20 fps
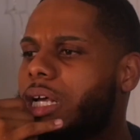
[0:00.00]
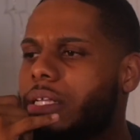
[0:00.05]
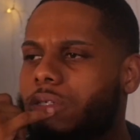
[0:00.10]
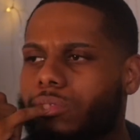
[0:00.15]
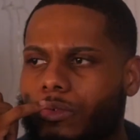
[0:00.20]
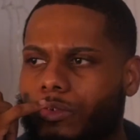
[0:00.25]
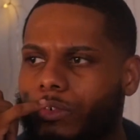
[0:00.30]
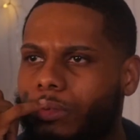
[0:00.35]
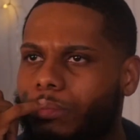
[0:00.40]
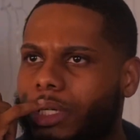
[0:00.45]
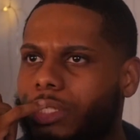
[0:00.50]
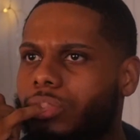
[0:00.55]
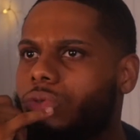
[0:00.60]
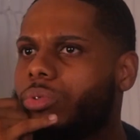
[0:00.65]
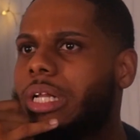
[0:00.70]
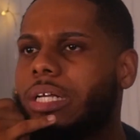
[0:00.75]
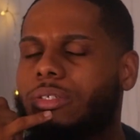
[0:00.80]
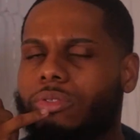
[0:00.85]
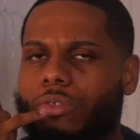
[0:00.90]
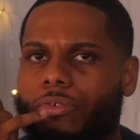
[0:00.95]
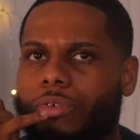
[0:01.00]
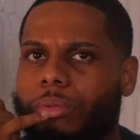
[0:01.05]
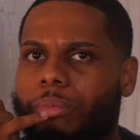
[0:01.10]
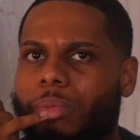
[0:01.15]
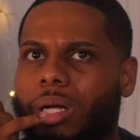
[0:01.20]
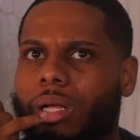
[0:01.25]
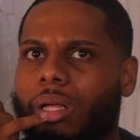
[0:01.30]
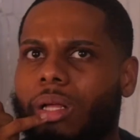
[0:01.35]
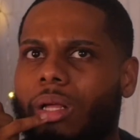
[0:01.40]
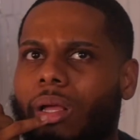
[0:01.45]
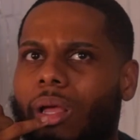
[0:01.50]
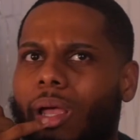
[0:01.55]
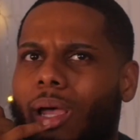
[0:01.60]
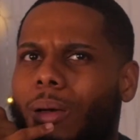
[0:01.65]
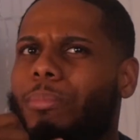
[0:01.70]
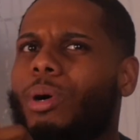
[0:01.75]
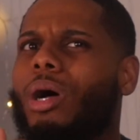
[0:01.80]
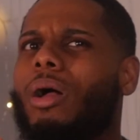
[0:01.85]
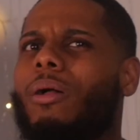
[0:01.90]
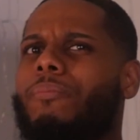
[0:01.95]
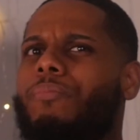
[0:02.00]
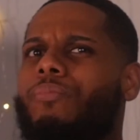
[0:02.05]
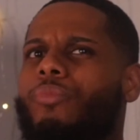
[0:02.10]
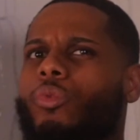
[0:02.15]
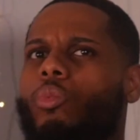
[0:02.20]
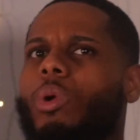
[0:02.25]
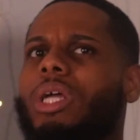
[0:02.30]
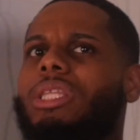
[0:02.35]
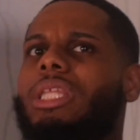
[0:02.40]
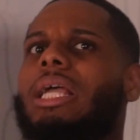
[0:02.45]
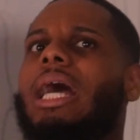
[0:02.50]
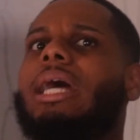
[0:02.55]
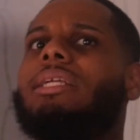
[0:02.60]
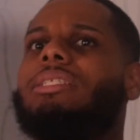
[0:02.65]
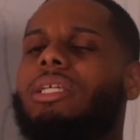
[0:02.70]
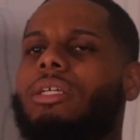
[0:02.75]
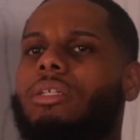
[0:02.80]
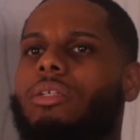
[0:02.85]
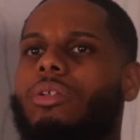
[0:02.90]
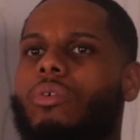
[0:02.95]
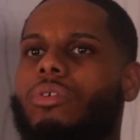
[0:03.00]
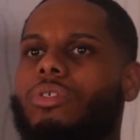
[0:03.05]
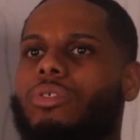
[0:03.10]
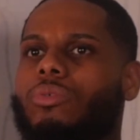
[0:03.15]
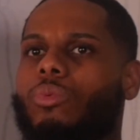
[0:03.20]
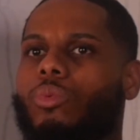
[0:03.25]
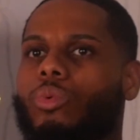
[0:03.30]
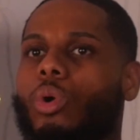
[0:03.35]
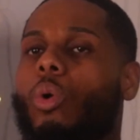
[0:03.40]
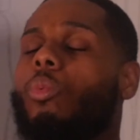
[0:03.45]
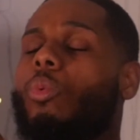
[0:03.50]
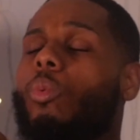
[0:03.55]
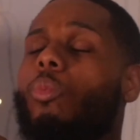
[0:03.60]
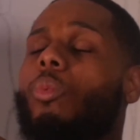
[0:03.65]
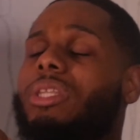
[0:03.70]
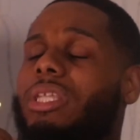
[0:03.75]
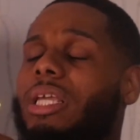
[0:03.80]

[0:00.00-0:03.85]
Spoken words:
I got $20 due for the month, $20 due for the month. But one thing that I didn't notice